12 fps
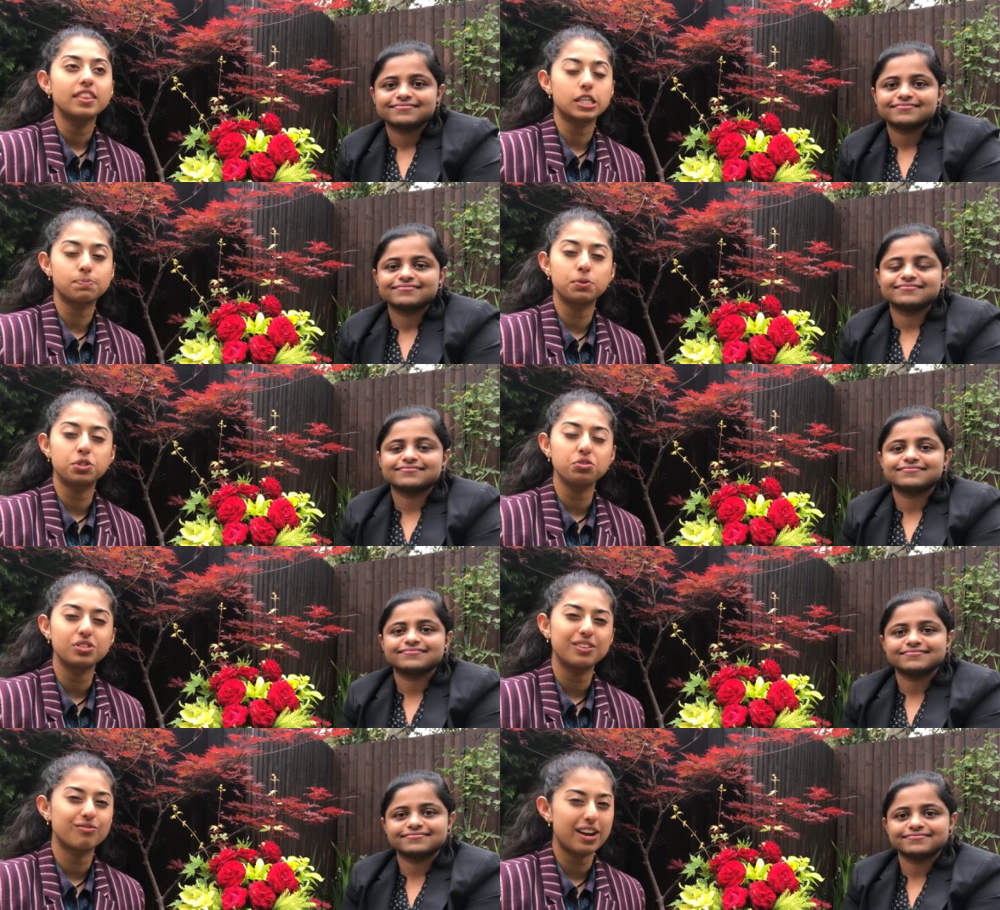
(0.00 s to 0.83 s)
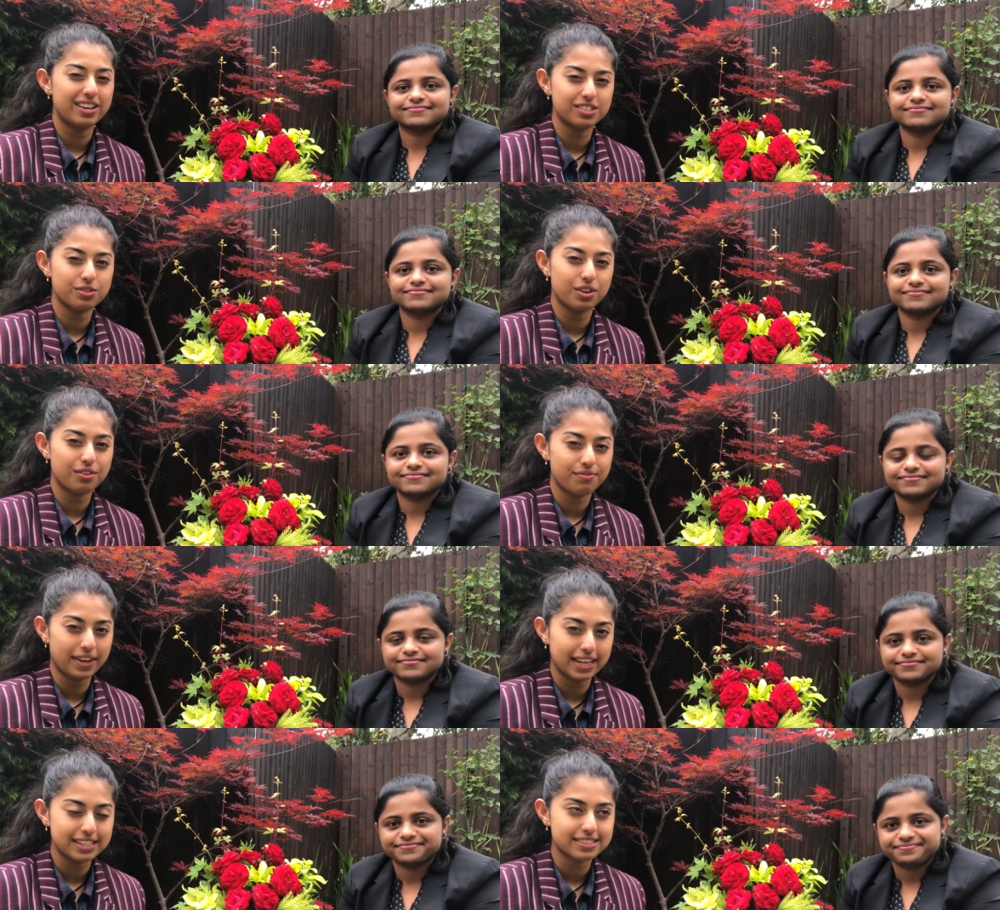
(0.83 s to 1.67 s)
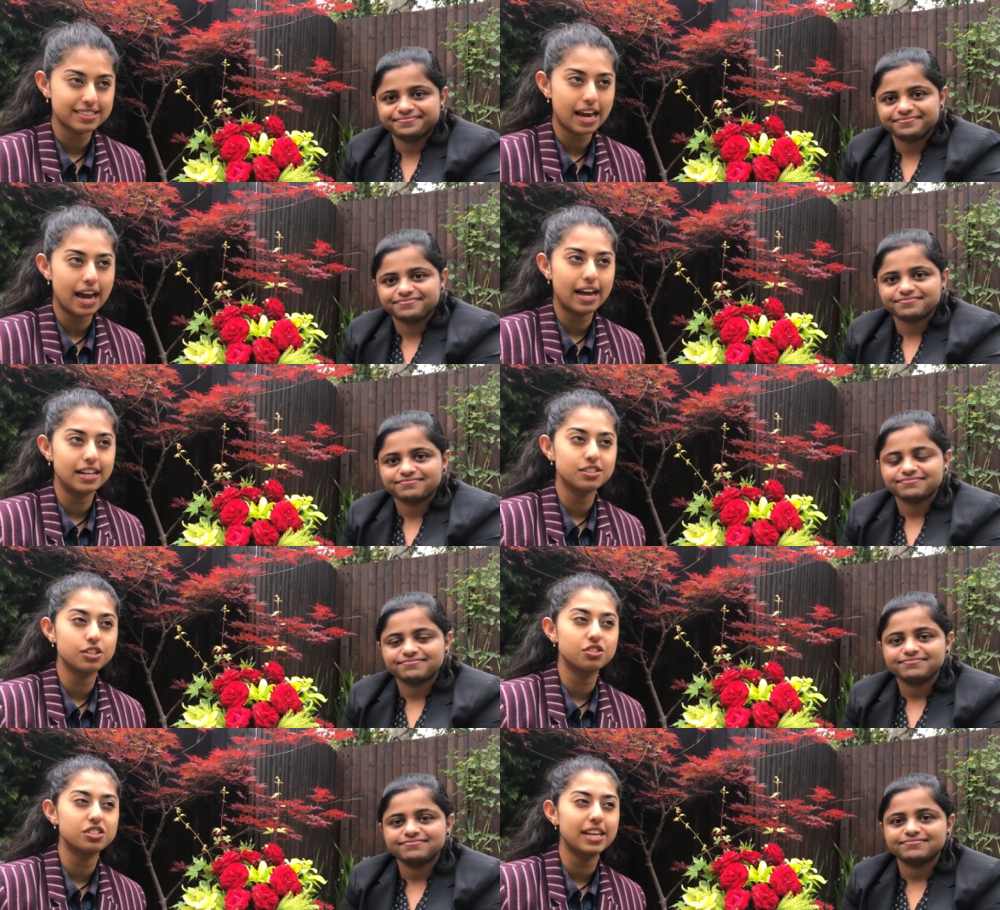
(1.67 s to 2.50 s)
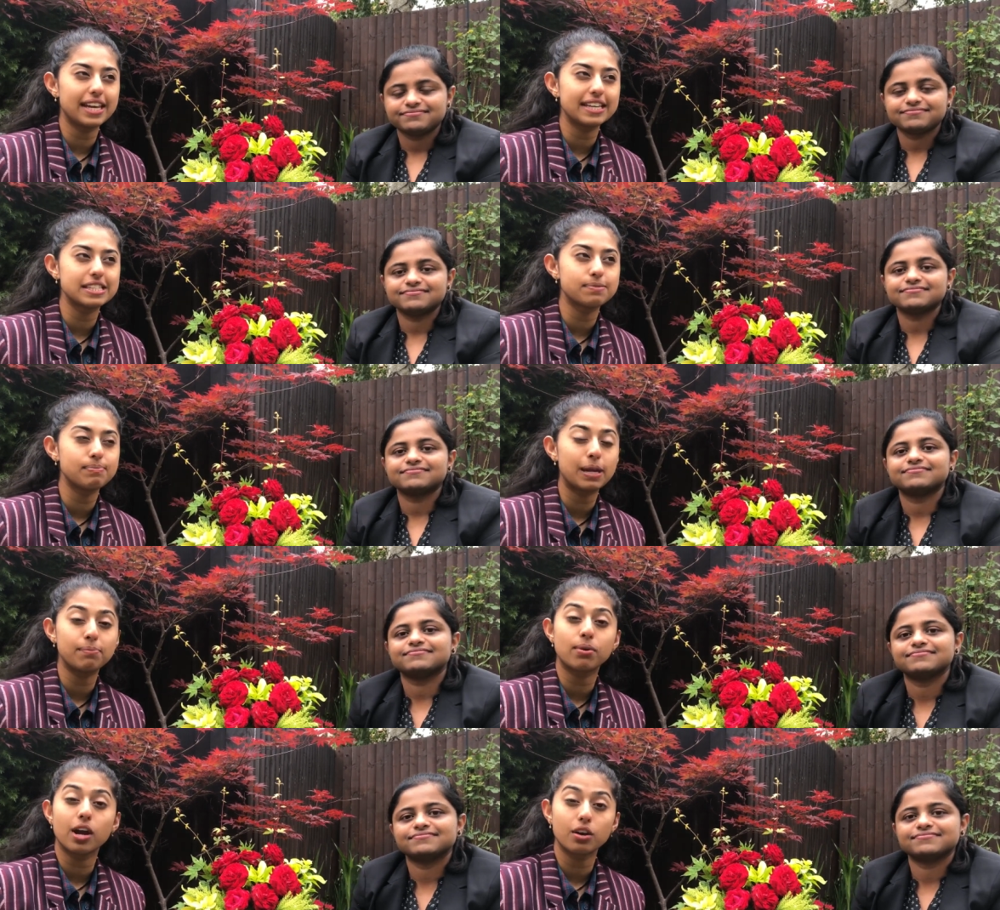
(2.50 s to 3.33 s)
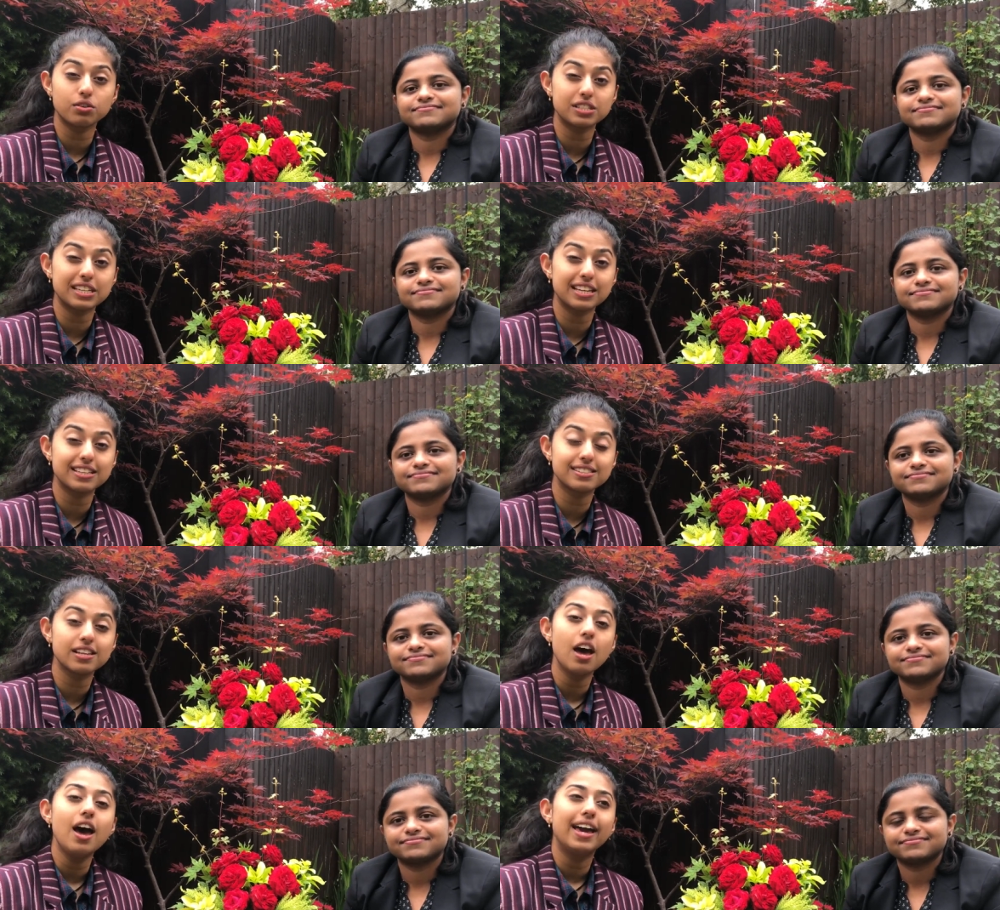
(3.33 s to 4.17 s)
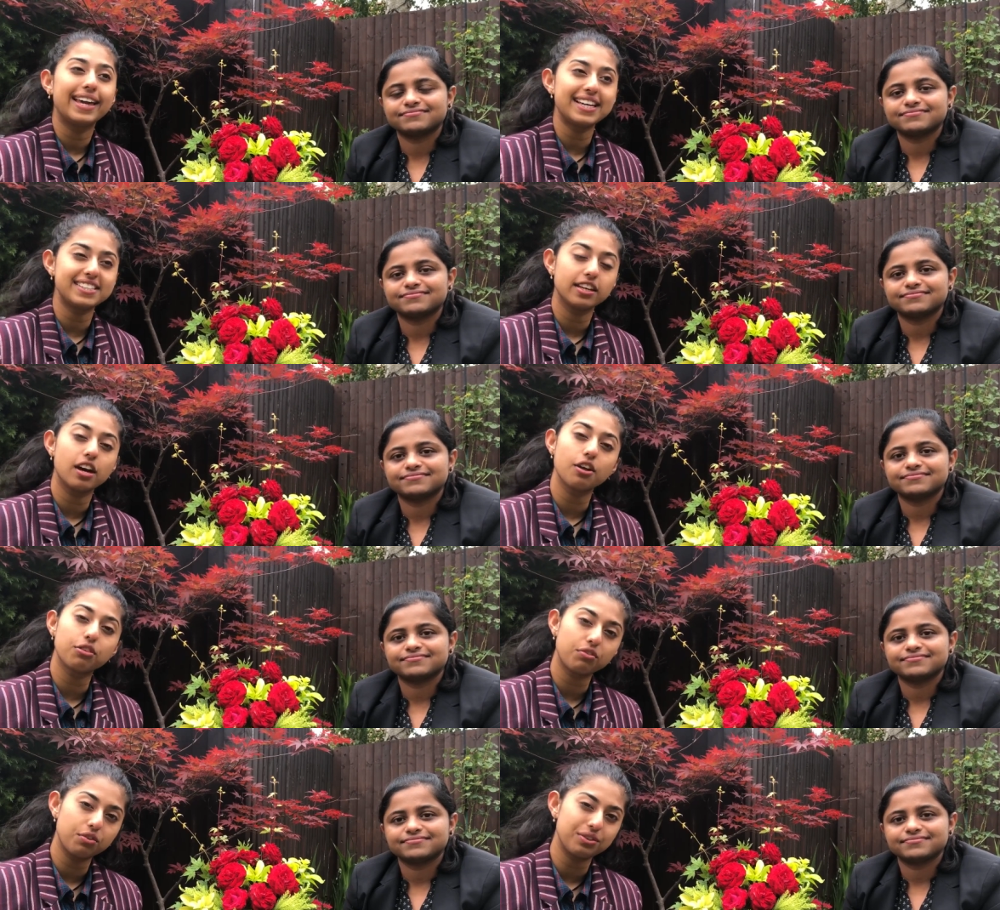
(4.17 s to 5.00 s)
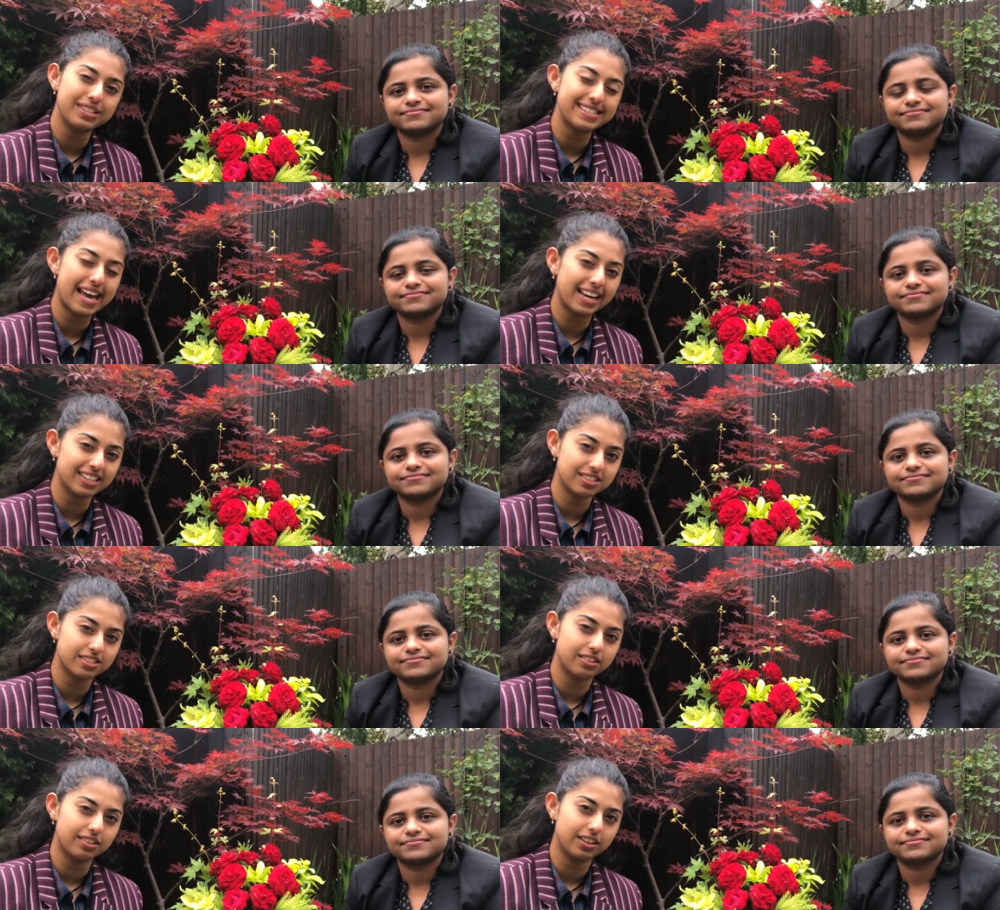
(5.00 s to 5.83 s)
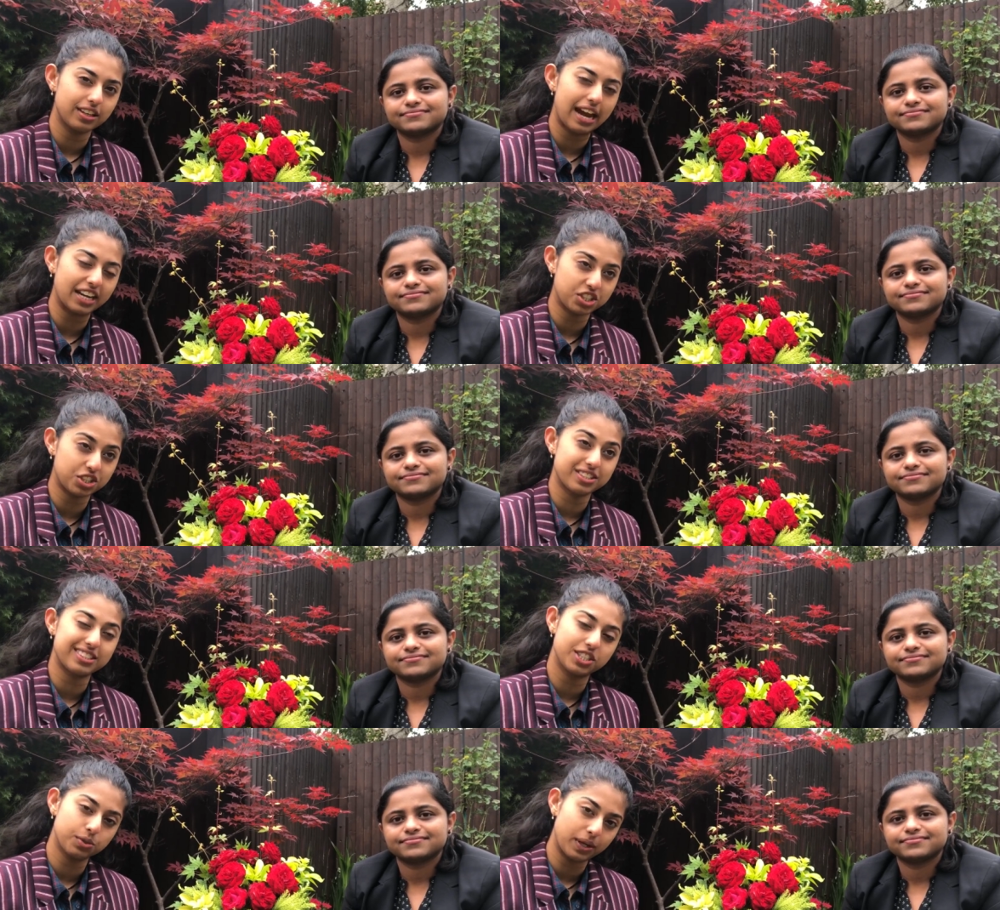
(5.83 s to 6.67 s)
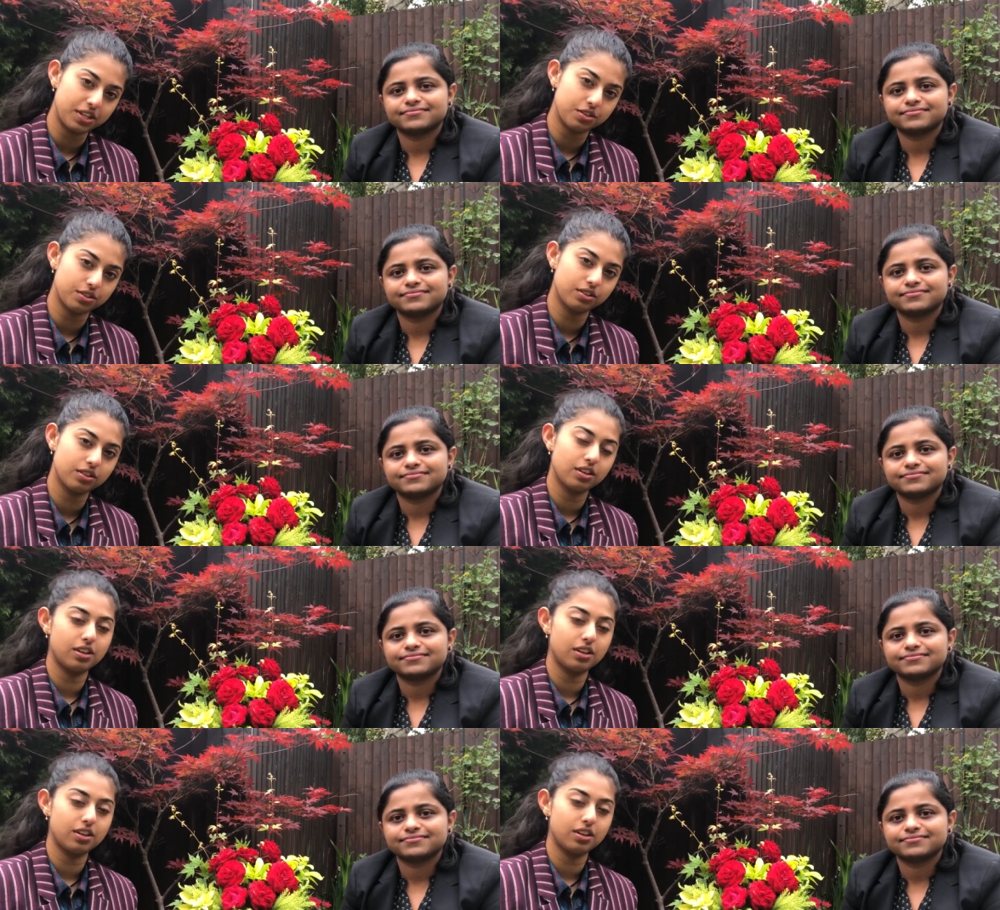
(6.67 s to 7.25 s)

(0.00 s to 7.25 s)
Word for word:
Speaker 1: that's producing redness on her face. And so today's main priority is getting her through this anxi- anxious situation.